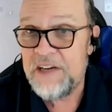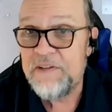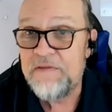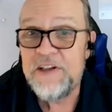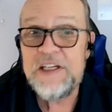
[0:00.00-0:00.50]
If
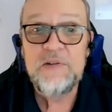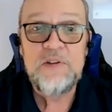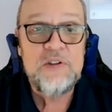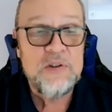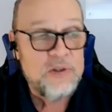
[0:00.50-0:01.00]
a video
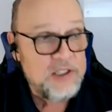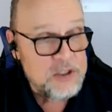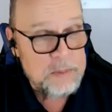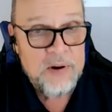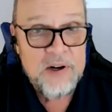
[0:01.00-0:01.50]
tutorial
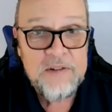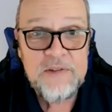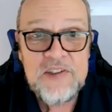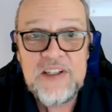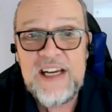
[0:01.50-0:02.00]
is part of
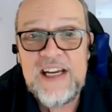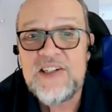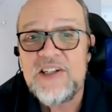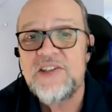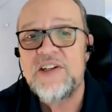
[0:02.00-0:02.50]
a
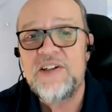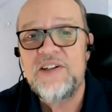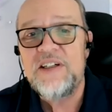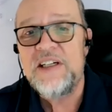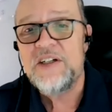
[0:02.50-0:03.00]
stage,
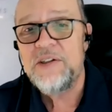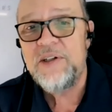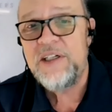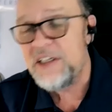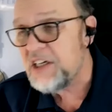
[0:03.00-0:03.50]
consider
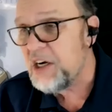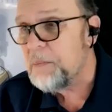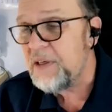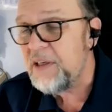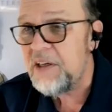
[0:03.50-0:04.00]
including a
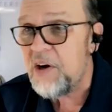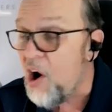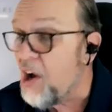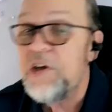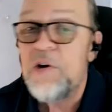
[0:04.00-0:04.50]
company
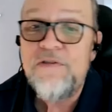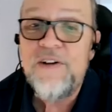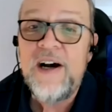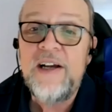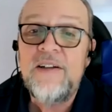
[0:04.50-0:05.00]
audio
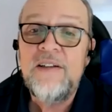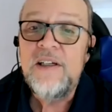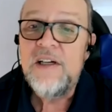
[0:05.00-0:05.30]
file